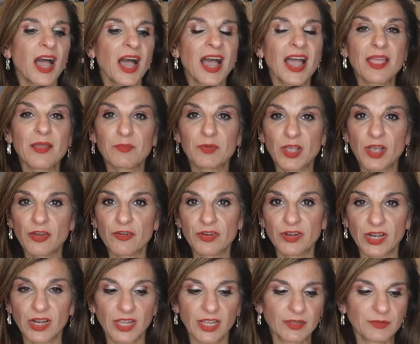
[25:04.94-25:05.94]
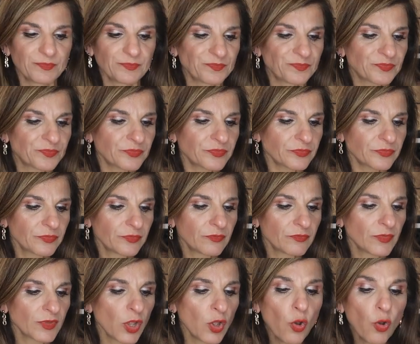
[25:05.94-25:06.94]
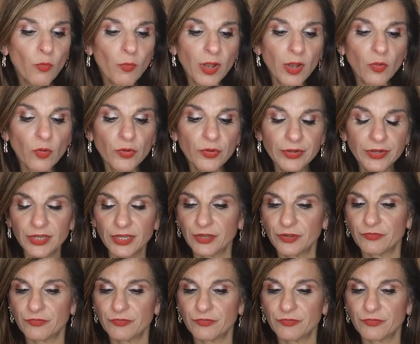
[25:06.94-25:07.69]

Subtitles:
I am currently home alone